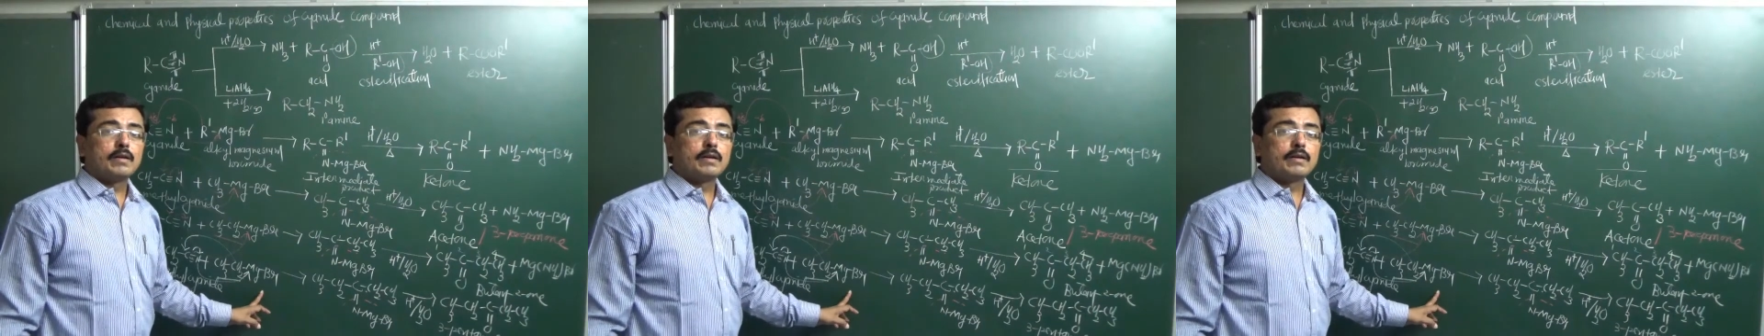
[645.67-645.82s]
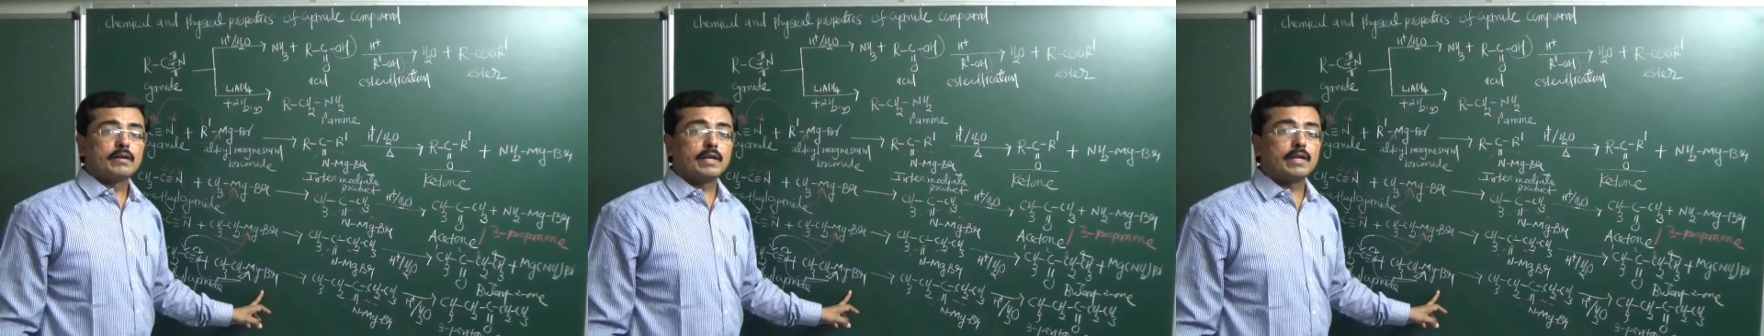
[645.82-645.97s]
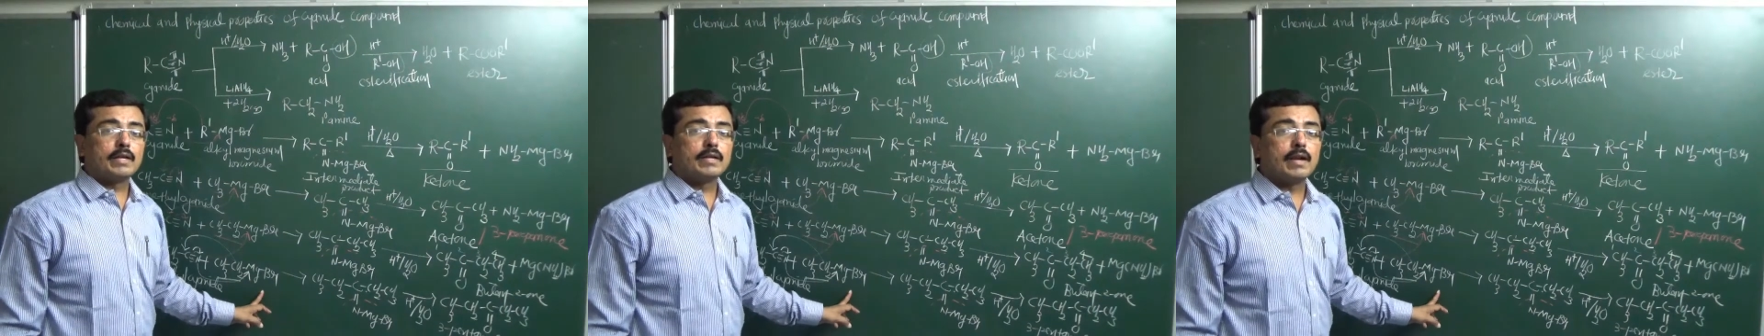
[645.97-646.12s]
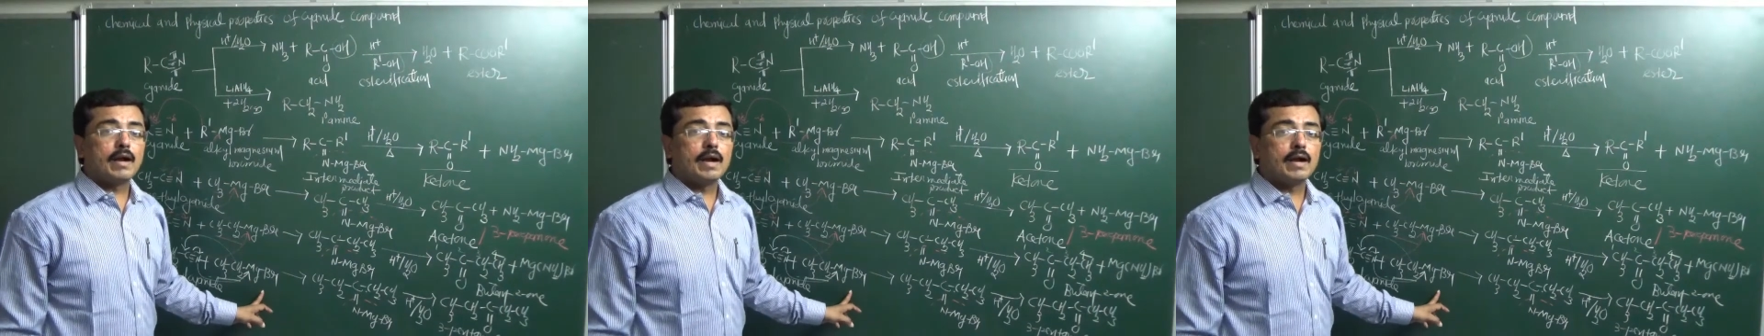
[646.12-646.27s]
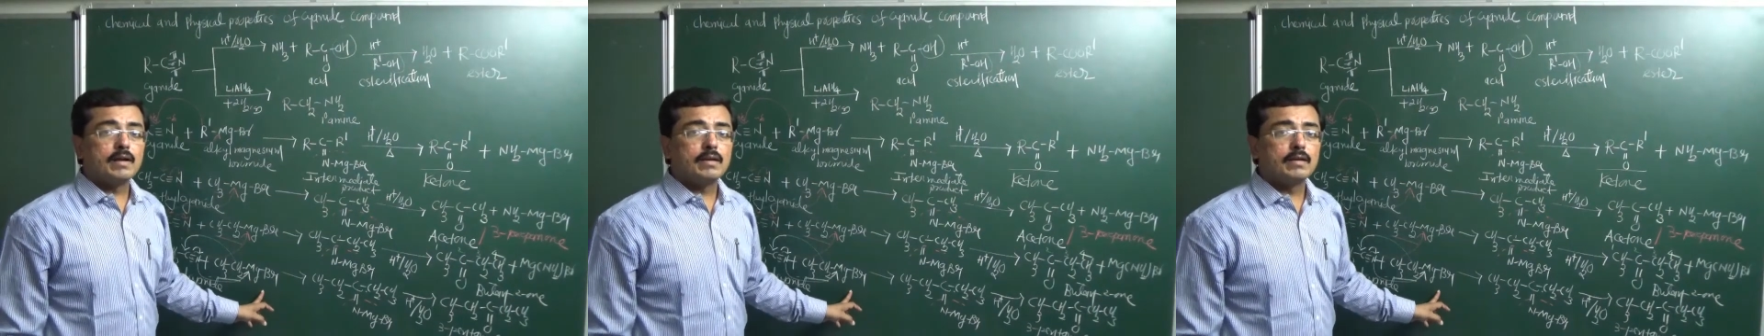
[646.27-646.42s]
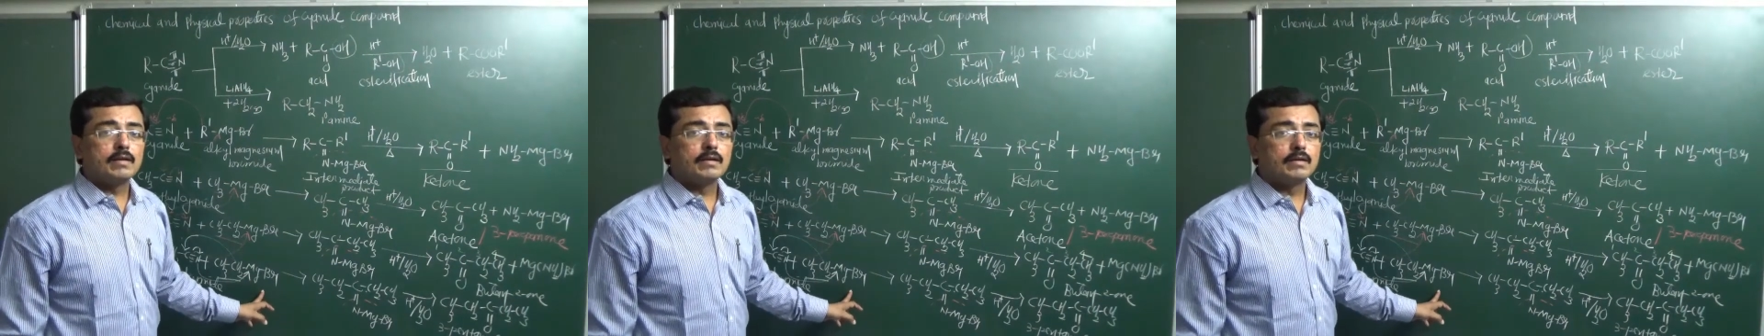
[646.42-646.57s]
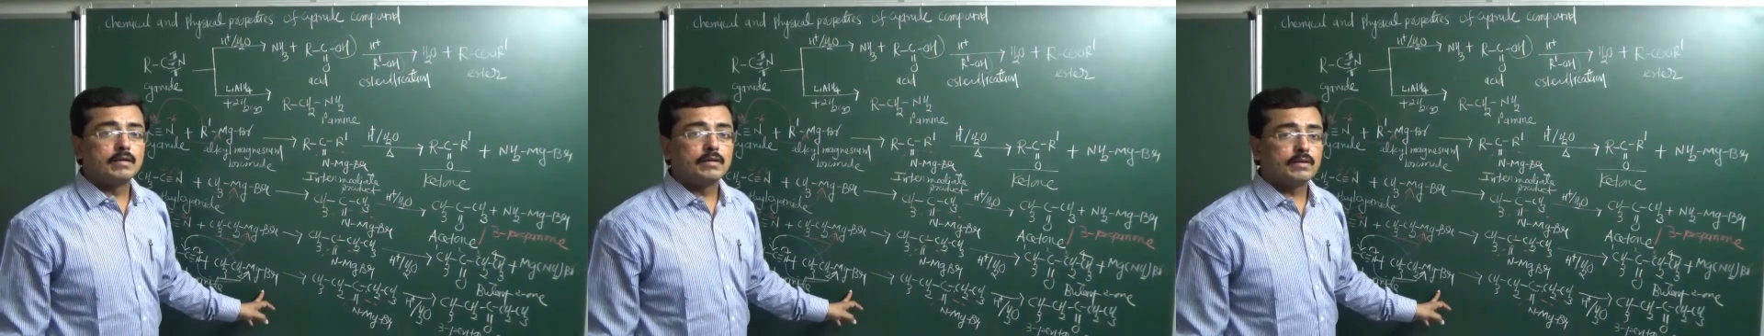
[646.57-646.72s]

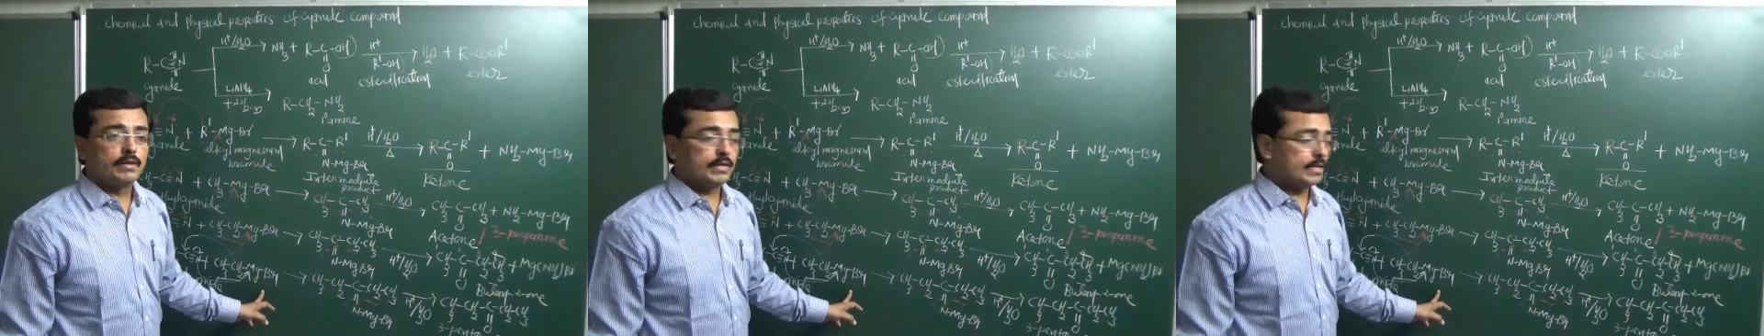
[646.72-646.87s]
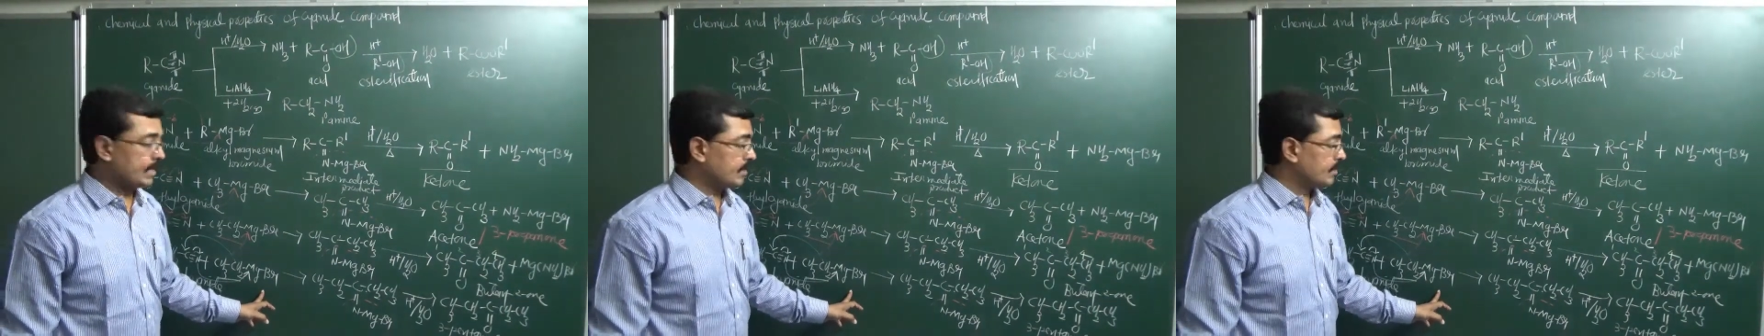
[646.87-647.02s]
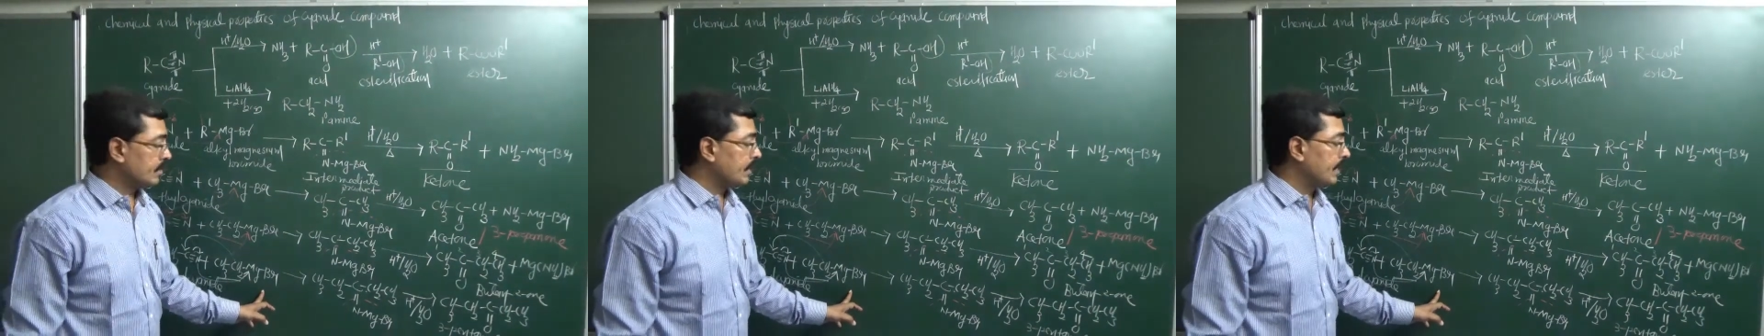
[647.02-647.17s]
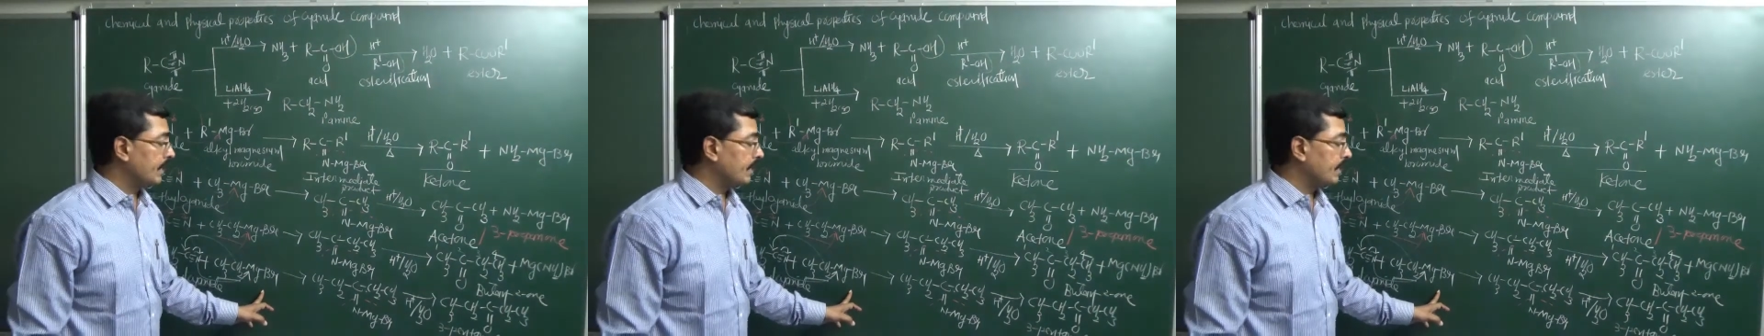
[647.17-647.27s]
Grignard reagent